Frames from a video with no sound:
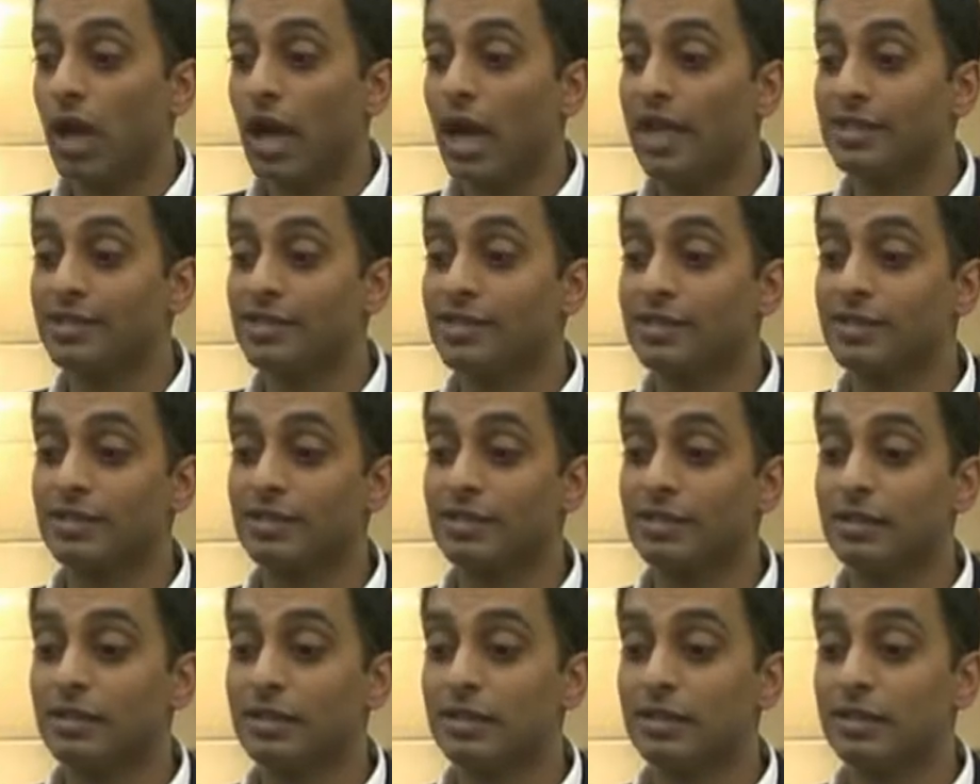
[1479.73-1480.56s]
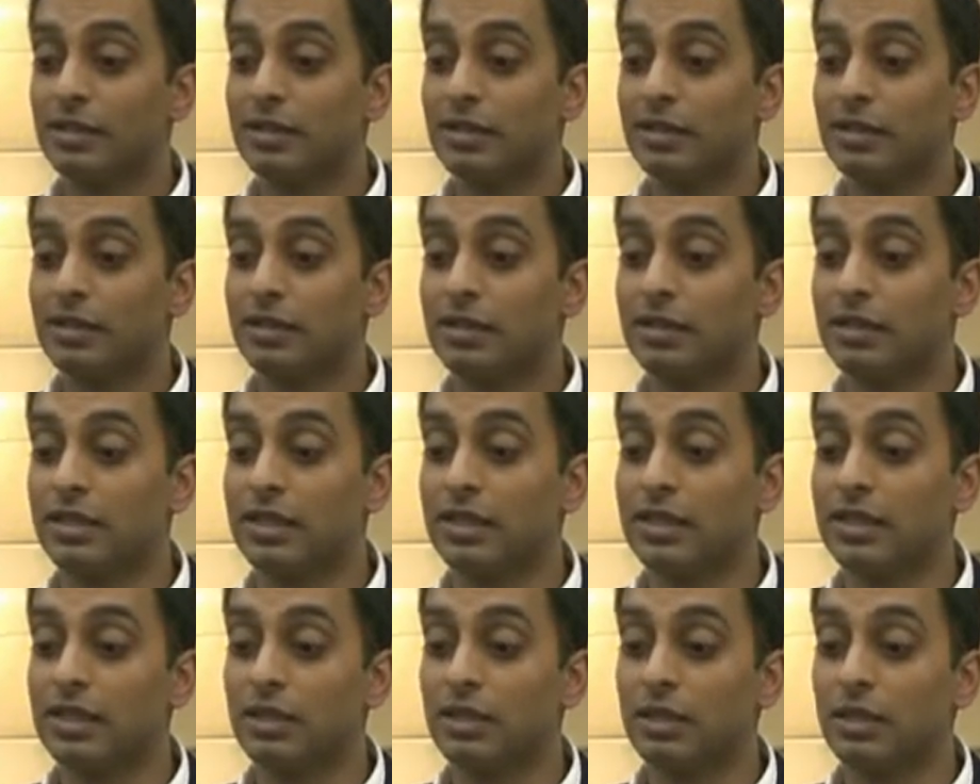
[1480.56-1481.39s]
as
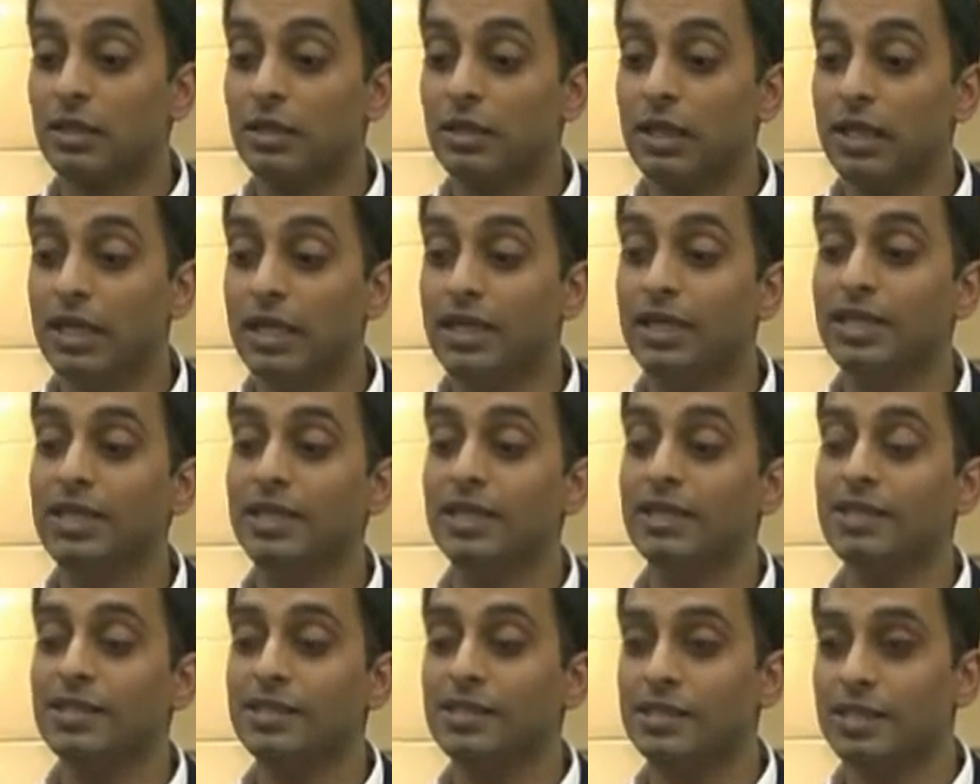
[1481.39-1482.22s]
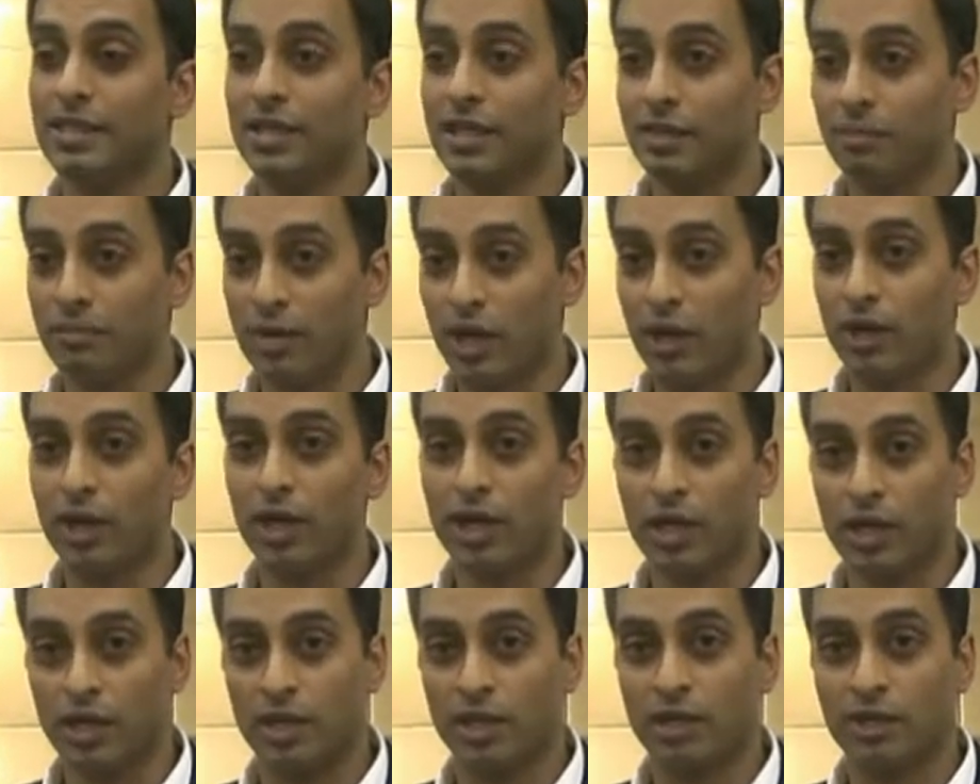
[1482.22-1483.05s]
the Indians in
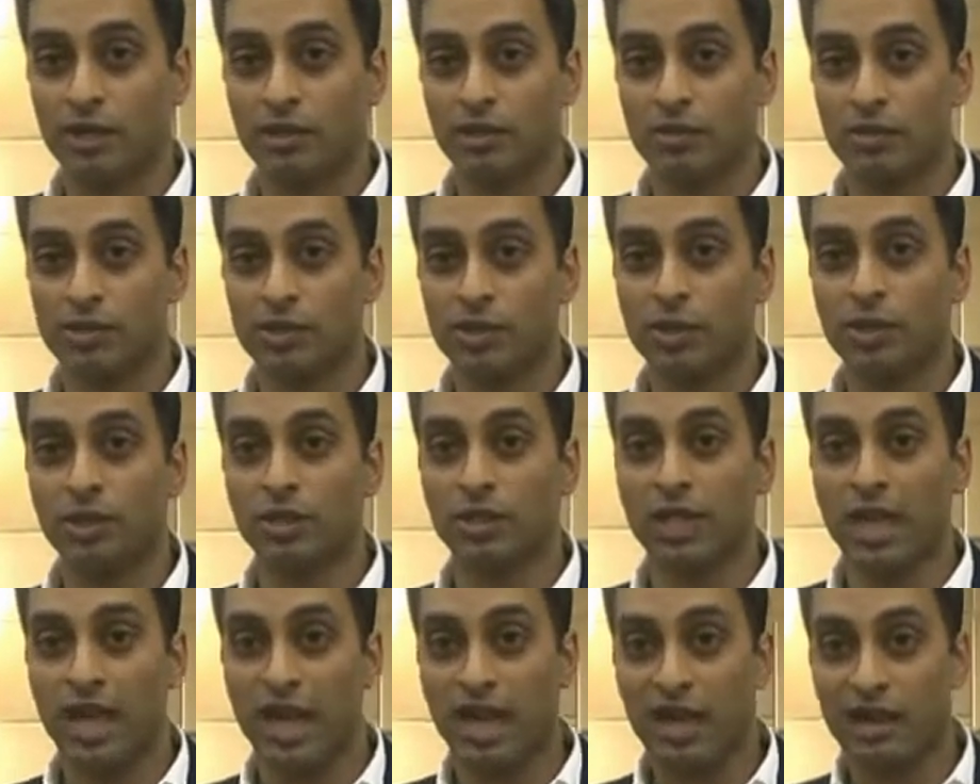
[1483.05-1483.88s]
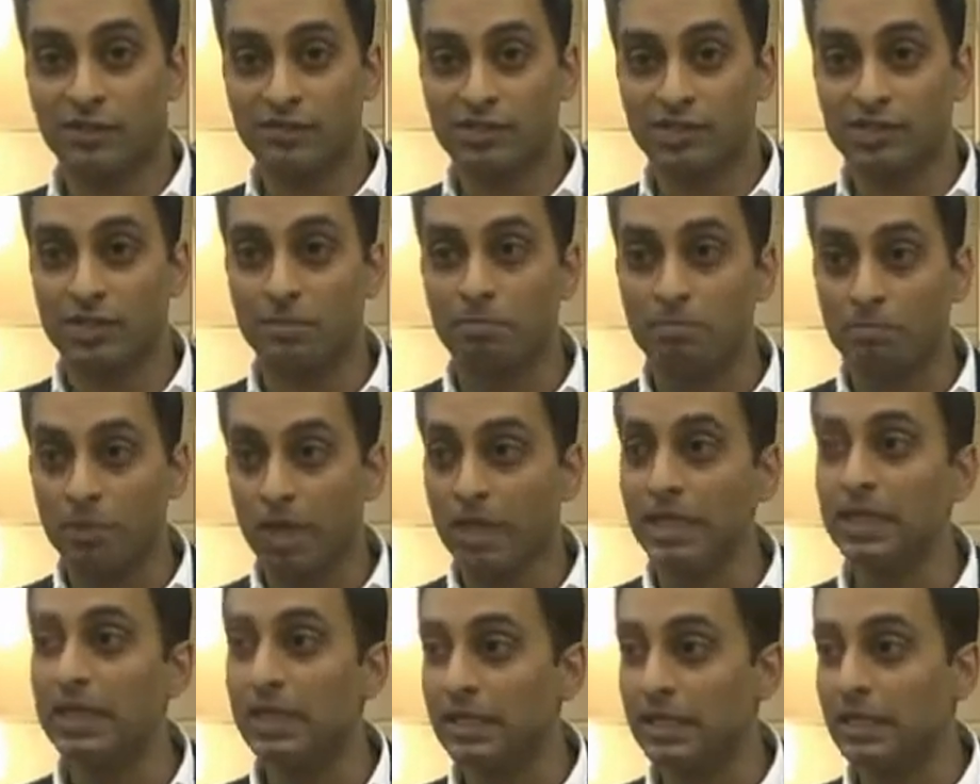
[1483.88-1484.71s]
America started to have some
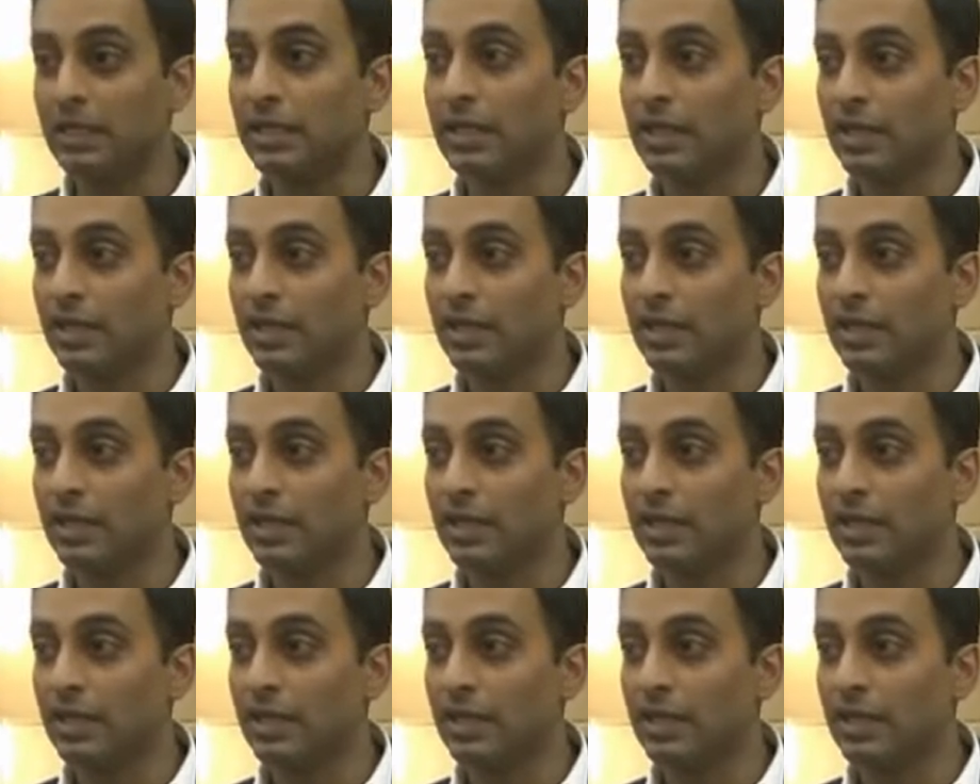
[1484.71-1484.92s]
money,